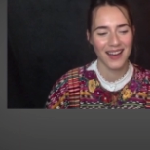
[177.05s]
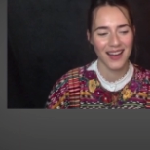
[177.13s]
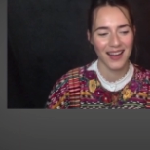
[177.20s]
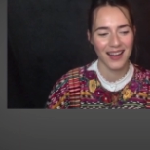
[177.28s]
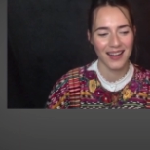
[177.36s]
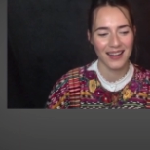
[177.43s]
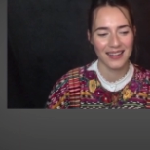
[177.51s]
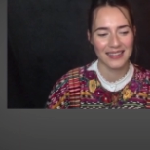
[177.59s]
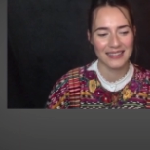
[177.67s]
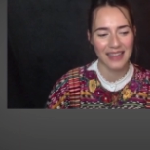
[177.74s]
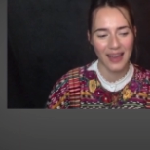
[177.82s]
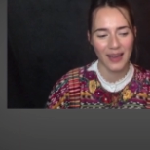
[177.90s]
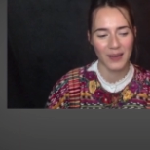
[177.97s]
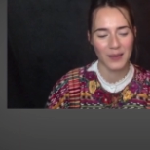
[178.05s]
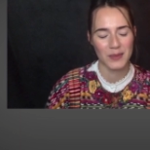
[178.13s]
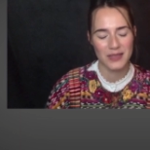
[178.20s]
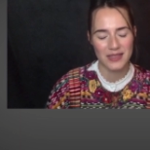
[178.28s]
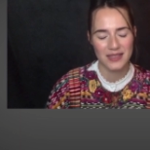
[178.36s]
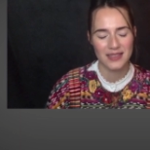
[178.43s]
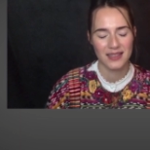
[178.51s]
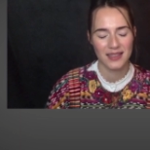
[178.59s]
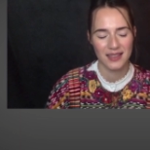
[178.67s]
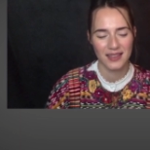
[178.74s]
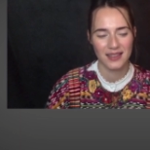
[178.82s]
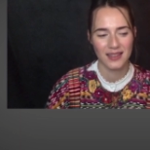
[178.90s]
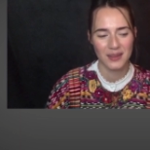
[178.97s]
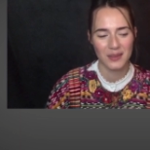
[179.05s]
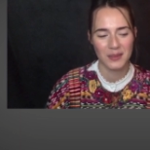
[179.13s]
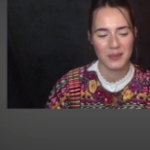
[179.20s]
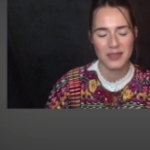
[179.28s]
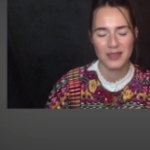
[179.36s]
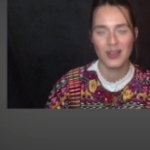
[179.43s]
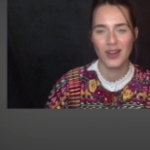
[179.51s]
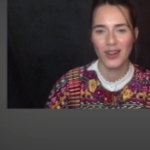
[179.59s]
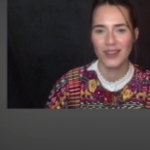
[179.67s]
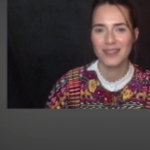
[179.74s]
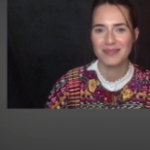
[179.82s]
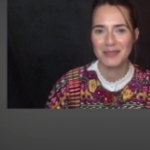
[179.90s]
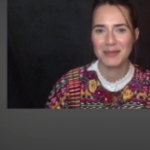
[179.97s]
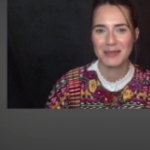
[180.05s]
uh yeah, it was it, it was a lot it